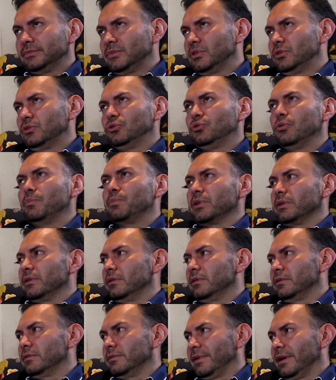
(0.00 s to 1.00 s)

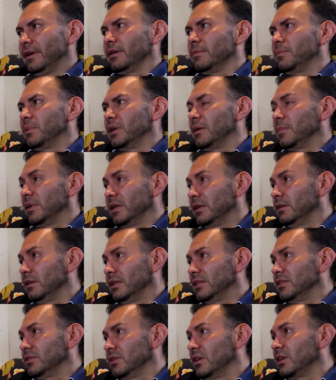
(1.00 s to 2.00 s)
super rare, but
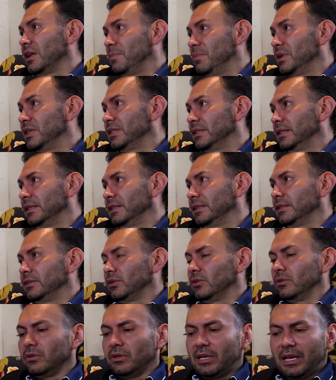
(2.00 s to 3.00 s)
it's not abundant.
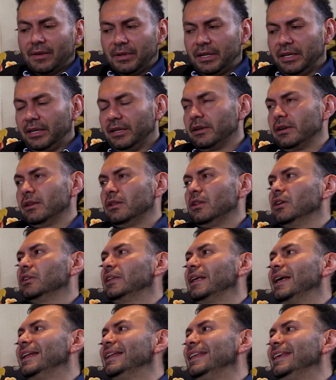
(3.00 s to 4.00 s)
So you have it here a
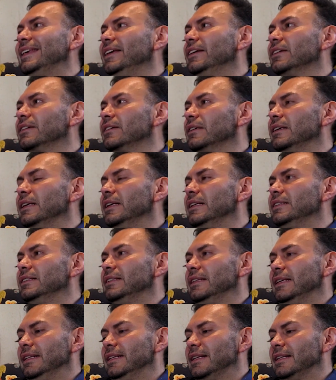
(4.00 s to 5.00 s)
lot. And here
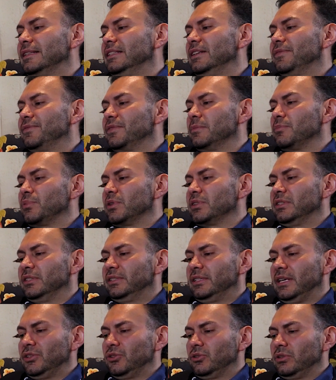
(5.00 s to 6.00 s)
it's in a different
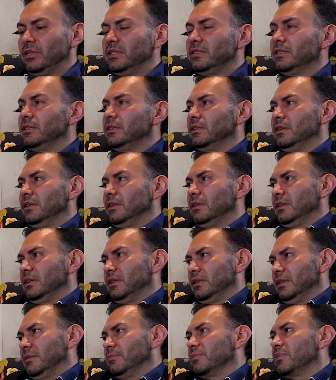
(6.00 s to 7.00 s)
presentation. It's
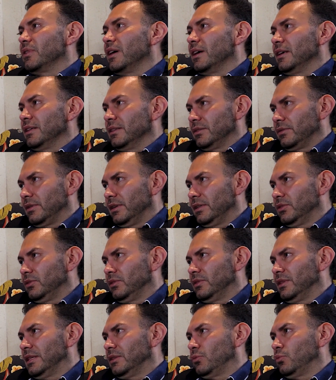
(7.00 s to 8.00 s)
in brines, right?
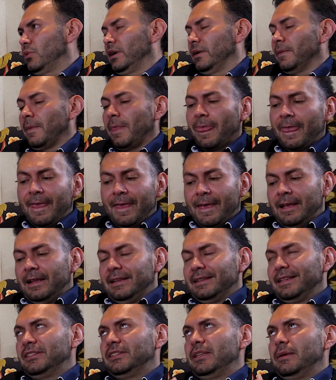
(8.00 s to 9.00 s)
So that's why,
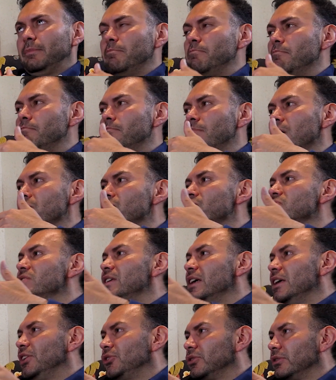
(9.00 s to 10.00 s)
let's say, Mother
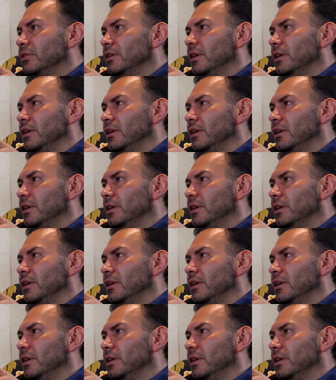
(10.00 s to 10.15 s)
Nature